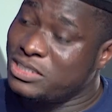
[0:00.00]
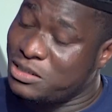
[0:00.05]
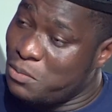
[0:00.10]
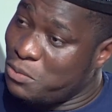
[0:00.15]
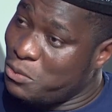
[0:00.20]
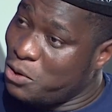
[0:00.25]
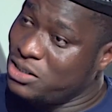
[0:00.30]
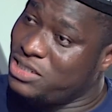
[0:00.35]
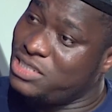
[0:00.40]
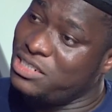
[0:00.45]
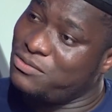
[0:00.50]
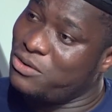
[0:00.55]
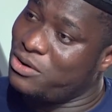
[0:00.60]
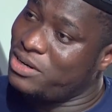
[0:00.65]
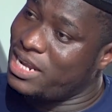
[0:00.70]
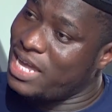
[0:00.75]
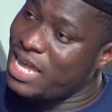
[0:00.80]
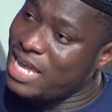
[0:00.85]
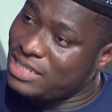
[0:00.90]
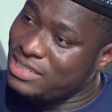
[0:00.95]
the motive or
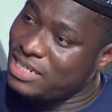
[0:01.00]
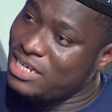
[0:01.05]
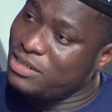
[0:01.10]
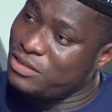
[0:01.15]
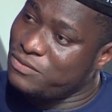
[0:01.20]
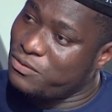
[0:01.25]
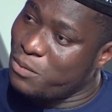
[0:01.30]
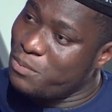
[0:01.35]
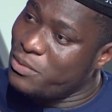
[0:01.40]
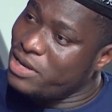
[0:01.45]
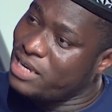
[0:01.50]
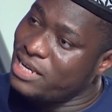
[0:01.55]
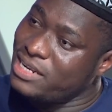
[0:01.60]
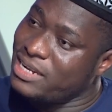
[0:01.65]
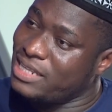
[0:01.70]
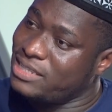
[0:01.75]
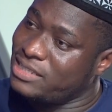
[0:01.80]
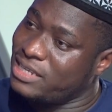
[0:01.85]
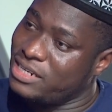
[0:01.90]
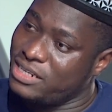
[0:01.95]
the essence for making
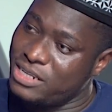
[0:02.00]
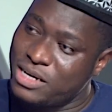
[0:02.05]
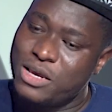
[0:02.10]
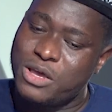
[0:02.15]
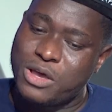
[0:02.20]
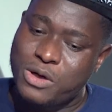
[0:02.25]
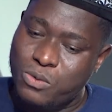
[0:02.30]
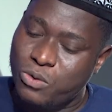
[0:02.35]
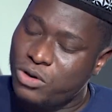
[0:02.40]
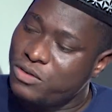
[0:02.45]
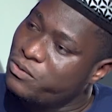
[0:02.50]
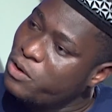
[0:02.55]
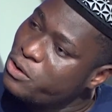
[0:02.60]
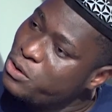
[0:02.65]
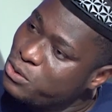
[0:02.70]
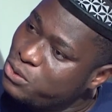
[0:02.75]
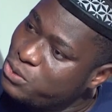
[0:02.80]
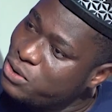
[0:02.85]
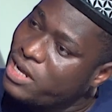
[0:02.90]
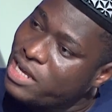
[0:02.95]
that thing was for
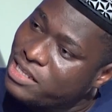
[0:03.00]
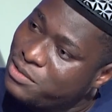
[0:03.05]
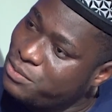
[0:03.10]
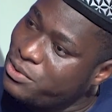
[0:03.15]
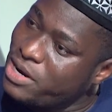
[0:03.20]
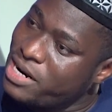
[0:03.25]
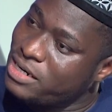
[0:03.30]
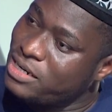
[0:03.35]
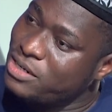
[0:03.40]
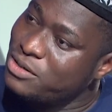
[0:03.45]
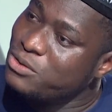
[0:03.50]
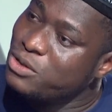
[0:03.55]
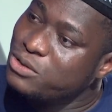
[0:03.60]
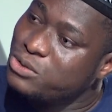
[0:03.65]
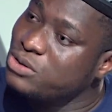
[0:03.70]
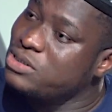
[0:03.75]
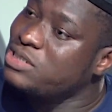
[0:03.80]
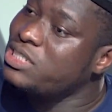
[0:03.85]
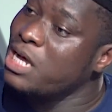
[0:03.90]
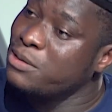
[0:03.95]
you to cut bread, not
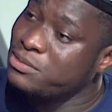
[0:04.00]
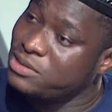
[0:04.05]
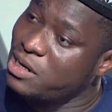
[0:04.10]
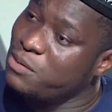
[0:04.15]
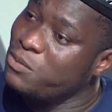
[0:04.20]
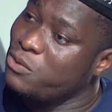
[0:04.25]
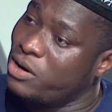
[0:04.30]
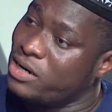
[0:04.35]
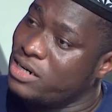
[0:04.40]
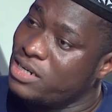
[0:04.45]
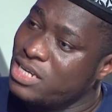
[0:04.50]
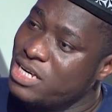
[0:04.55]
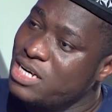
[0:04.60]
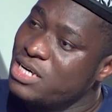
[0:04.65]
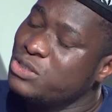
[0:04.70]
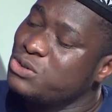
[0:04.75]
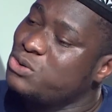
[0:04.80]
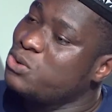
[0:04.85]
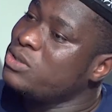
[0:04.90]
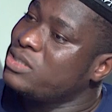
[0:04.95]
to stab
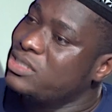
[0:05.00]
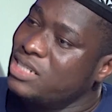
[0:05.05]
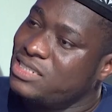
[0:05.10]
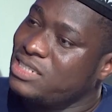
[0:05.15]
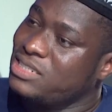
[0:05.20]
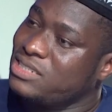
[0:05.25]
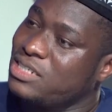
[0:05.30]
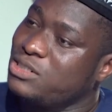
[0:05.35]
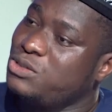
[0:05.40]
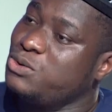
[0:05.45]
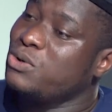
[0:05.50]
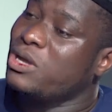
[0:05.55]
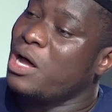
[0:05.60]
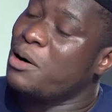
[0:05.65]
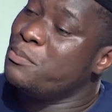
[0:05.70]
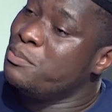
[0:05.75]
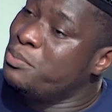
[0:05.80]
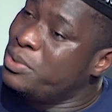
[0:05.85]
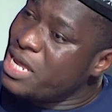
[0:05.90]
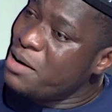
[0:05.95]
someone. So this is it. You
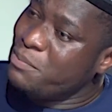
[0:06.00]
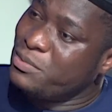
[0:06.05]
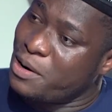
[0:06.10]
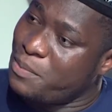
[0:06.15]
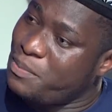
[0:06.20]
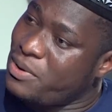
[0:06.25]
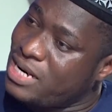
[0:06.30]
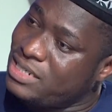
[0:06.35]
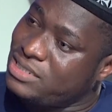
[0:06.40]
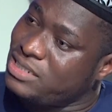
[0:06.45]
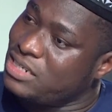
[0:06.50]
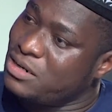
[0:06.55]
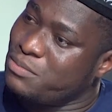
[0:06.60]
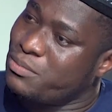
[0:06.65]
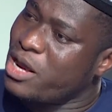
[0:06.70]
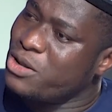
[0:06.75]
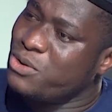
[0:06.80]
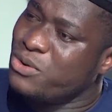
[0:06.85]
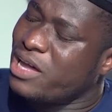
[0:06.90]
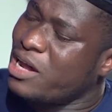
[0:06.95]
can blame the person,
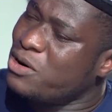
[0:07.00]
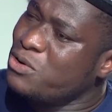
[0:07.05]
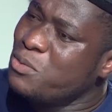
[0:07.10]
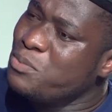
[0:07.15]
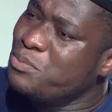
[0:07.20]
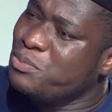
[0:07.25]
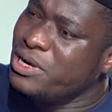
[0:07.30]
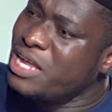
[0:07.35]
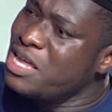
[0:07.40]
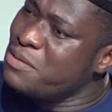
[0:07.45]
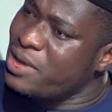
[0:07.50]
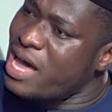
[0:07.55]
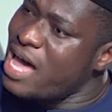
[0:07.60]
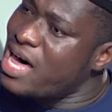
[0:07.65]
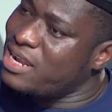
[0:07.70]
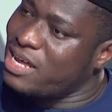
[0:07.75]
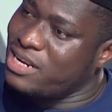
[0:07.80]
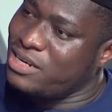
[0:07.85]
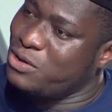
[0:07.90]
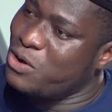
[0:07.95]
but you cannot blame
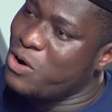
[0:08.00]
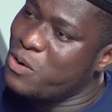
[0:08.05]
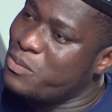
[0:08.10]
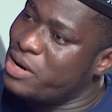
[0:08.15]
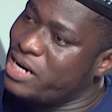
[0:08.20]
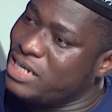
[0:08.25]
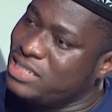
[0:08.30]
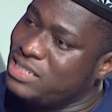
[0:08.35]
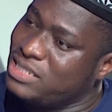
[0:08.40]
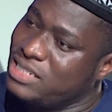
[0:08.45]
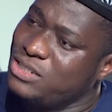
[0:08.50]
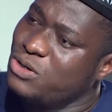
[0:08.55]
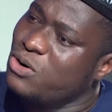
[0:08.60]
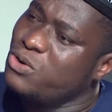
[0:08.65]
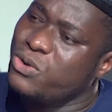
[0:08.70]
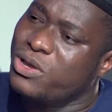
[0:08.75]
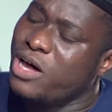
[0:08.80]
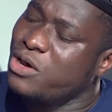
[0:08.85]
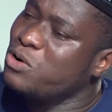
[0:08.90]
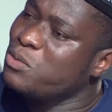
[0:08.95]
Allah the Almighty.
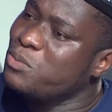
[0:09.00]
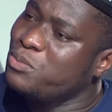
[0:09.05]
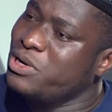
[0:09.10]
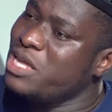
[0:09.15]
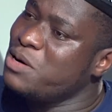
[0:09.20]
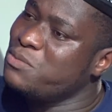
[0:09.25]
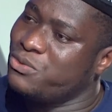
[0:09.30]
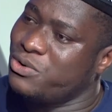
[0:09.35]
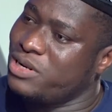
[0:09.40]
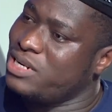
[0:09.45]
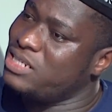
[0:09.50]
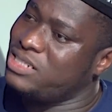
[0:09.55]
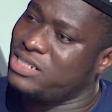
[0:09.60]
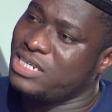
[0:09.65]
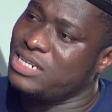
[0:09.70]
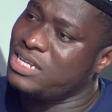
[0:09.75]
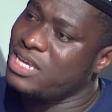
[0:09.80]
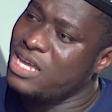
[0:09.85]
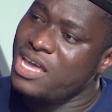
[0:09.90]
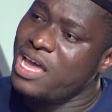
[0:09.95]
You cannot blame
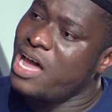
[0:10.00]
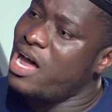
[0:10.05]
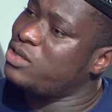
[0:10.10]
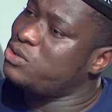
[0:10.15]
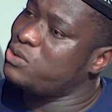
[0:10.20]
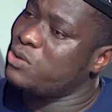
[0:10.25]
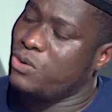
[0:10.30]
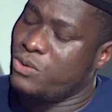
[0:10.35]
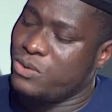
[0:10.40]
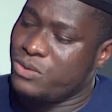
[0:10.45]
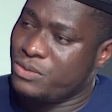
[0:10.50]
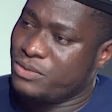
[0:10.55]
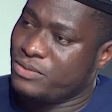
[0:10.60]
religion at all.